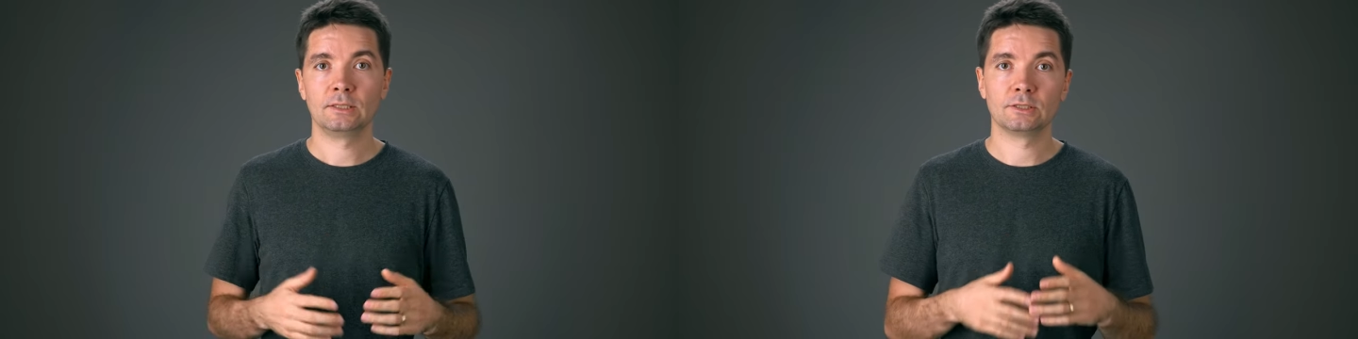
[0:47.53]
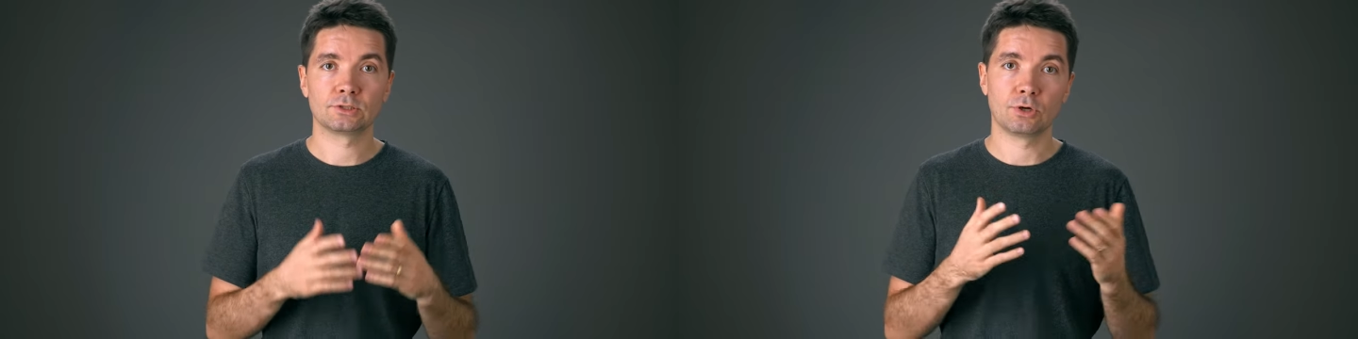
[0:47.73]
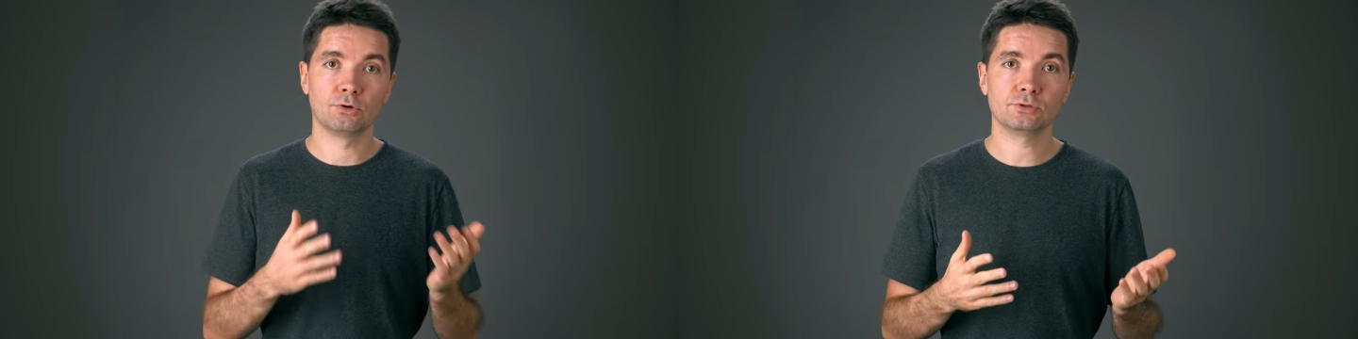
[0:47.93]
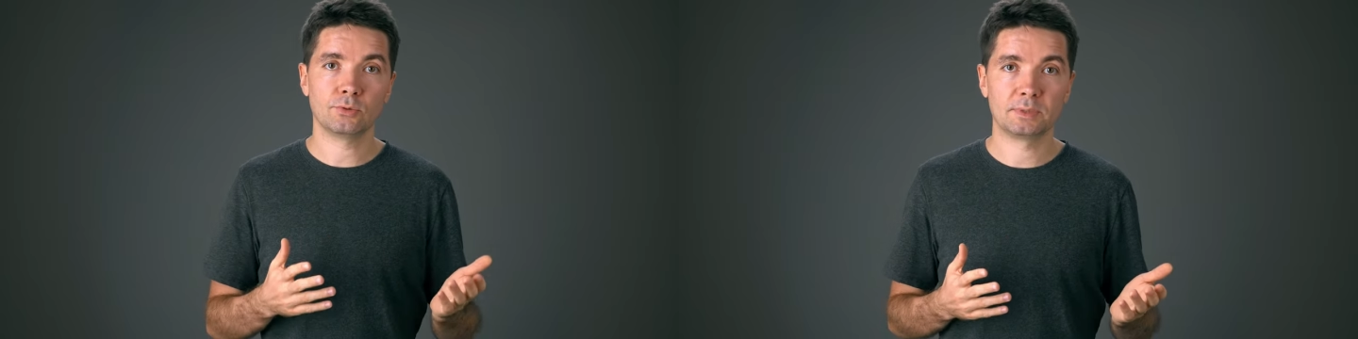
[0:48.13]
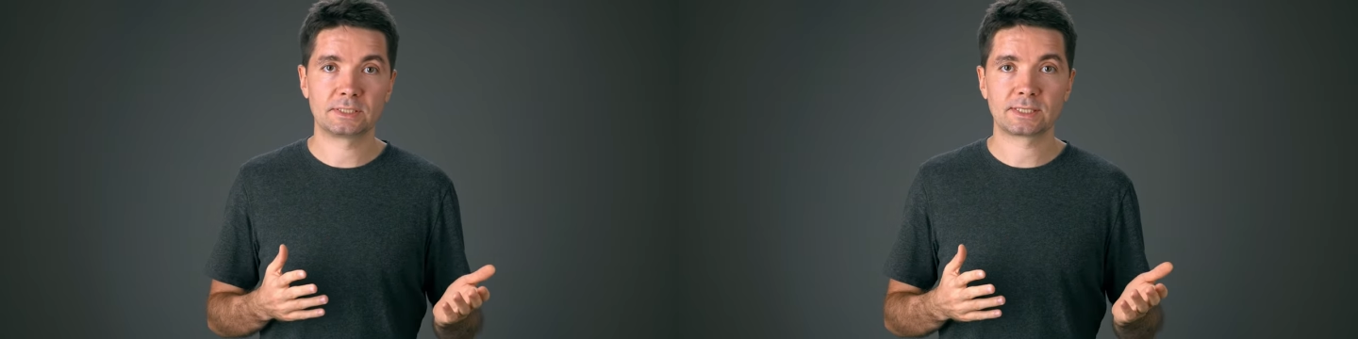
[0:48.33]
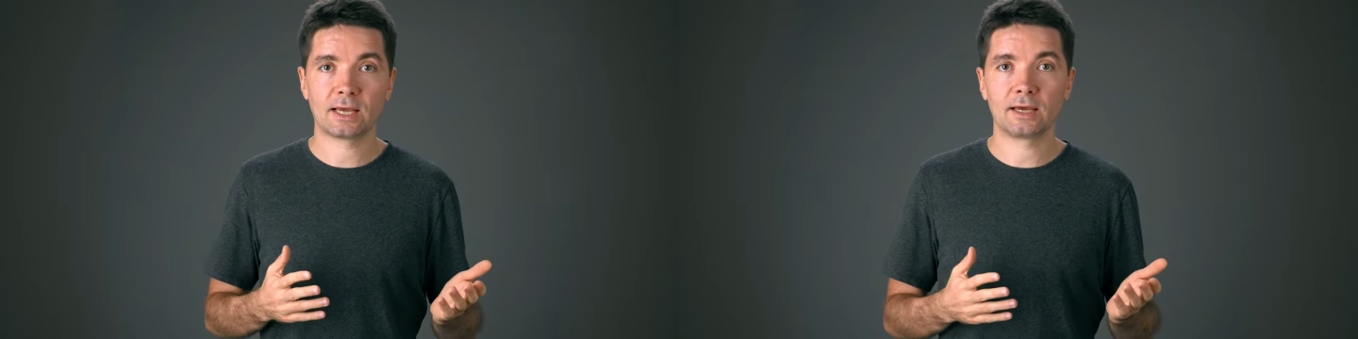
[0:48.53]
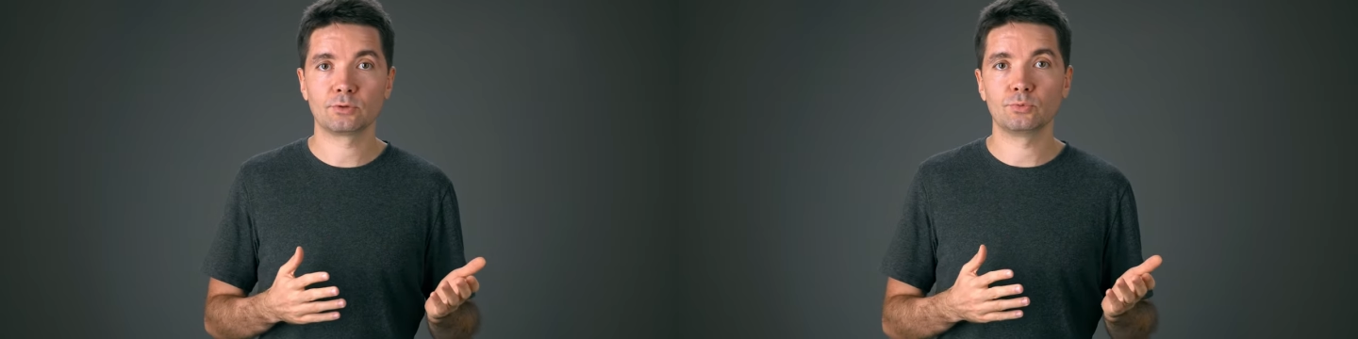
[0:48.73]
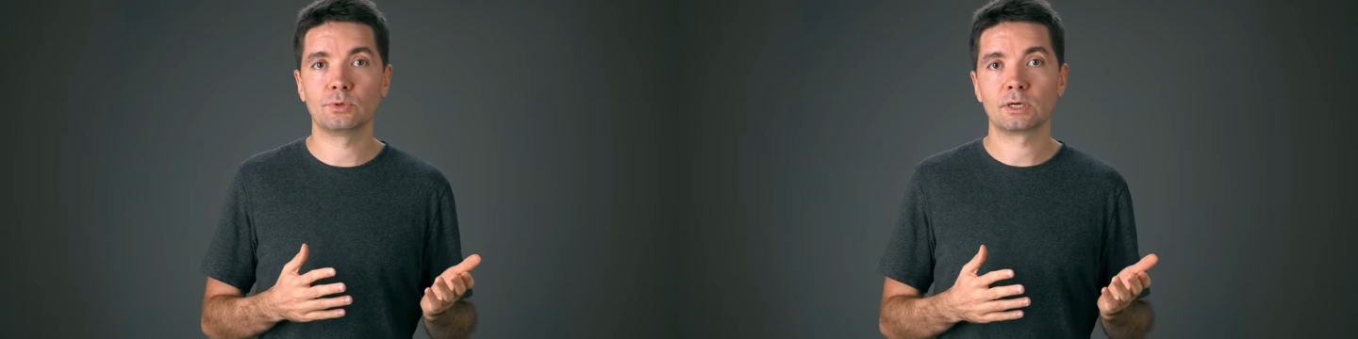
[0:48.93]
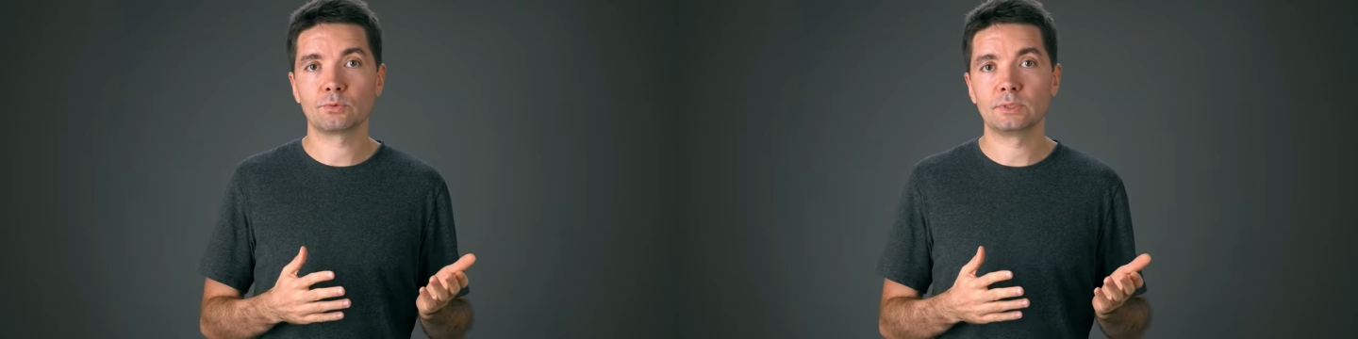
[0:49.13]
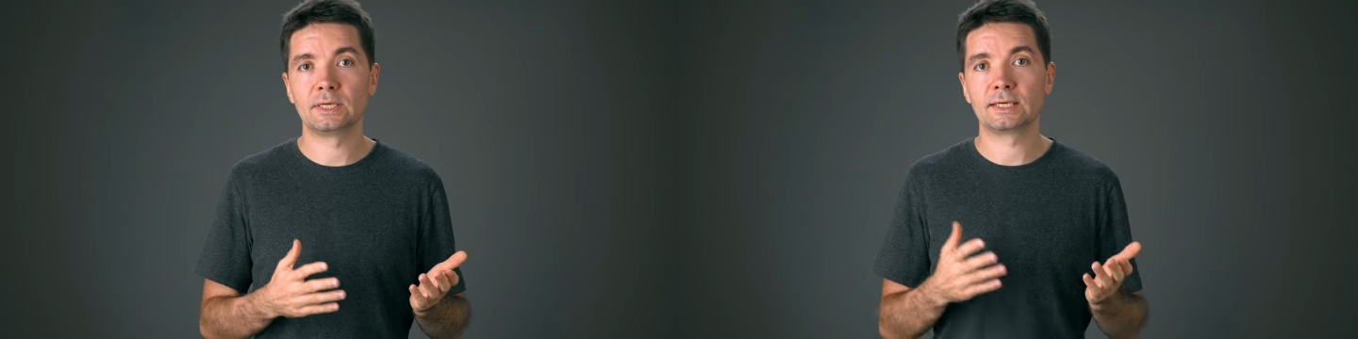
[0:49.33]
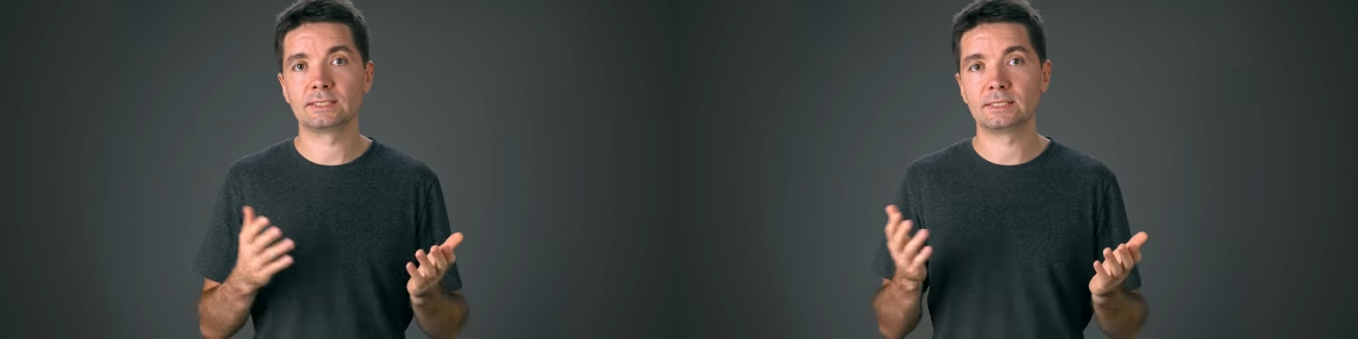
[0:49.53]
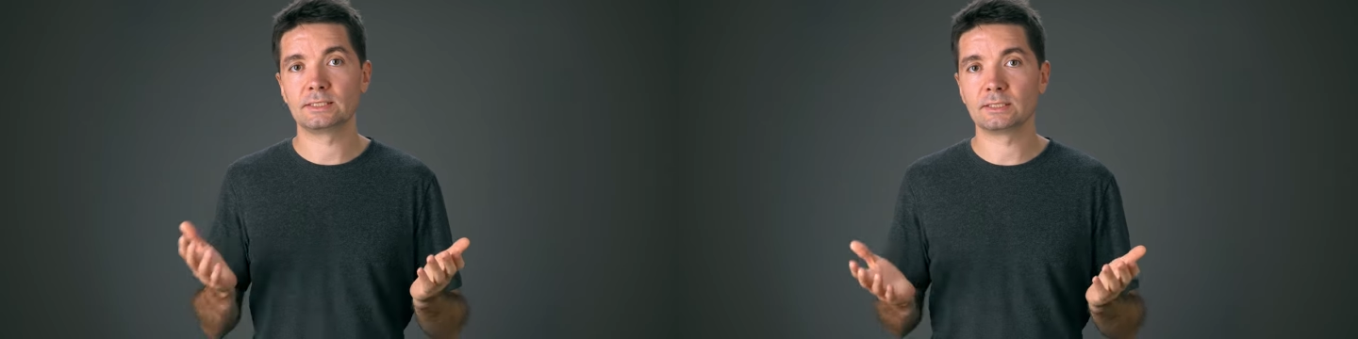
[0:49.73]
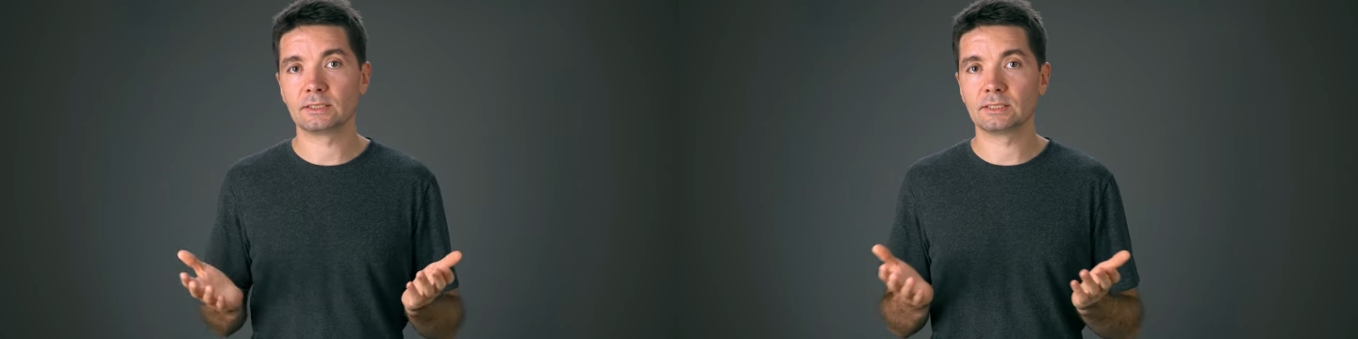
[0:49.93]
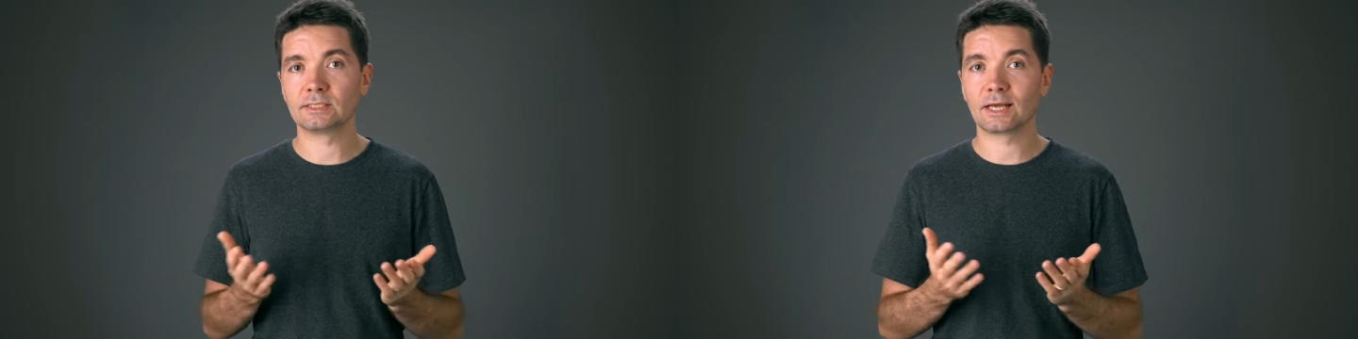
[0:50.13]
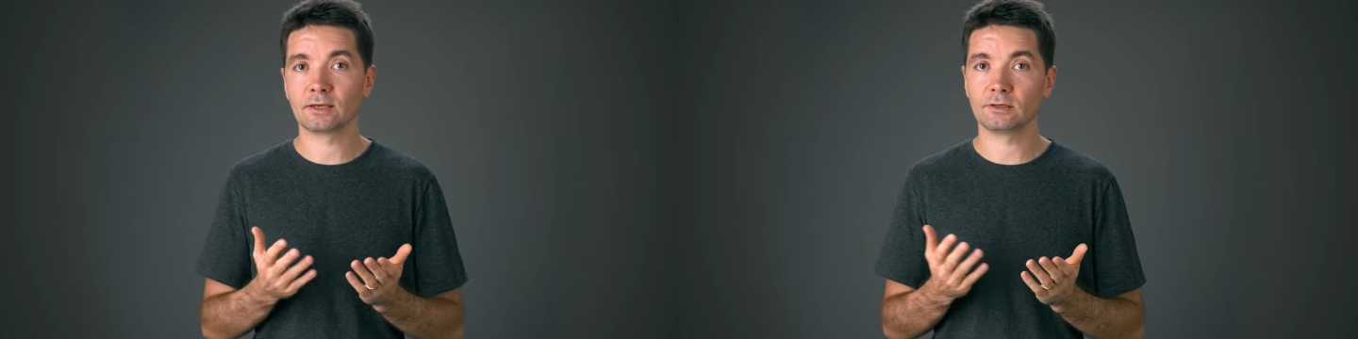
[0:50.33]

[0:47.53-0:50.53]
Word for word: This also means I had to work with the existing design